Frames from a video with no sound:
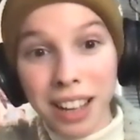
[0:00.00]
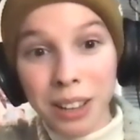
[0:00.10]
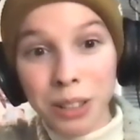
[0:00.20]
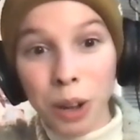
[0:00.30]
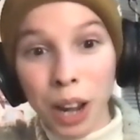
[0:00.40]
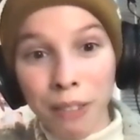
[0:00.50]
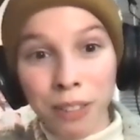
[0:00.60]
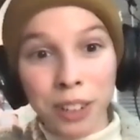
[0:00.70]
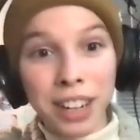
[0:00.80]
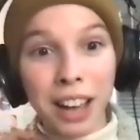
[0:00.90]
So I've
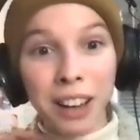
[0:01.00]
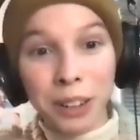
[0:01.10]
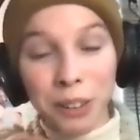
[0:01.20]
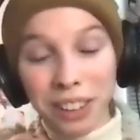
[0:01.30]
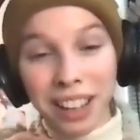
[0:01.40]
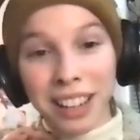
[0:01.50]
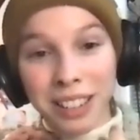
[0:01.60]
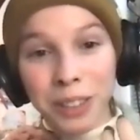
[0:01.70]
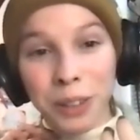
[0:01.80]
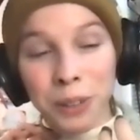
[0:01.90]
learned how to
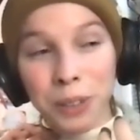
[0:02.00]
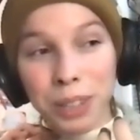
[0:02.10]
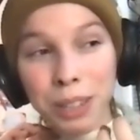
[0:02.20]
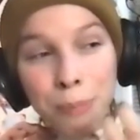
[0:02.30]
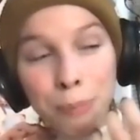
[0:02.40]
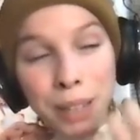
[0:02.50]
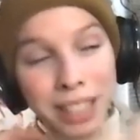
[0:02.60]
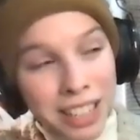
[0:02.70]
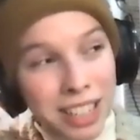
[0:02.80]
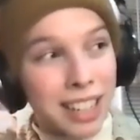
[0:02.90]
utilize those
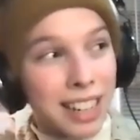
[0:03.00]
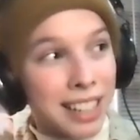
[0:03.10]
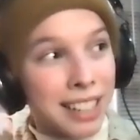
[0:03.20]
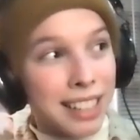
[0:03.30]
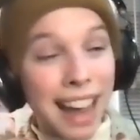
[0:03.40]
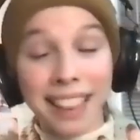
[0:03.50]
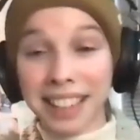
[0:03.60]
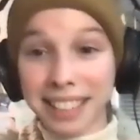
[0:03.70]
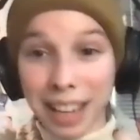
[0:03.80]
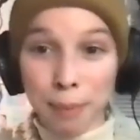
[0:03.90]
positionings at the
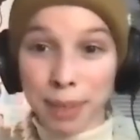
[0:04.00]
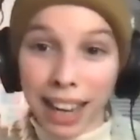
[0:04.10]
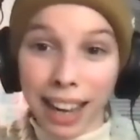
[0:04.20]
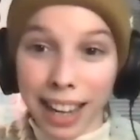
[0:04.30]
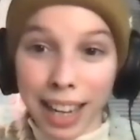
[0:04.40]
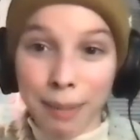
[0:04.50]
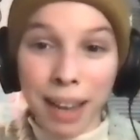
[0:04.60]
same time.